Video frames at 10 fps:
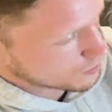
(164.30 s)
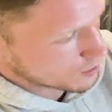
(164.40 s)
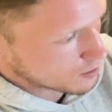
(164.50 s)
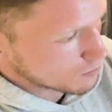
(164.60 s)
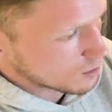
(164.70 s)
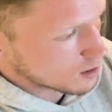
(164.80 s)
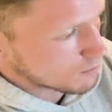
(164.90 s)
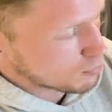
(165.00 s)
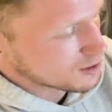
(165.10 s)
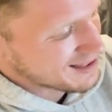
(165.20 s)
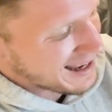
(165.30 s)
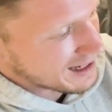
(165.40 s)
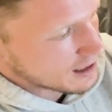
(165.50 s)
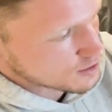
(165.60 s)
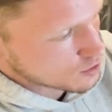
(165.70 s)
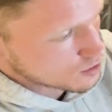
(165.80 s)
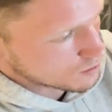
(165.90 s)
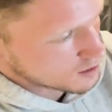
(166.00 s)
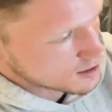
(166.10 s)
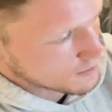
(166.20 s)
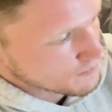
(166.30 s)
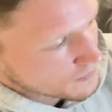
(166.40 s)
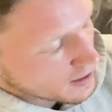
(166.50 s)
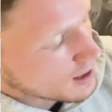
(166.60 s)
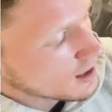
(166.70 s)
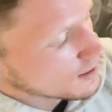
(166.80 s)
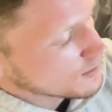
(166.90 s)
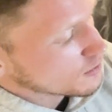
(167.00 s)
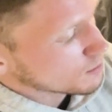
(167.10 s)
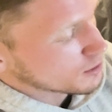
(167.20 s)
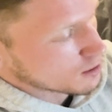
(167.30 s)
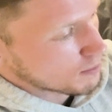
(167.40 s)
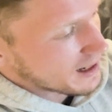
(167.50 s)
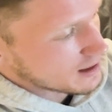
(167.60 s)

or Goodwill, put that as your source. Then you're going to put your buy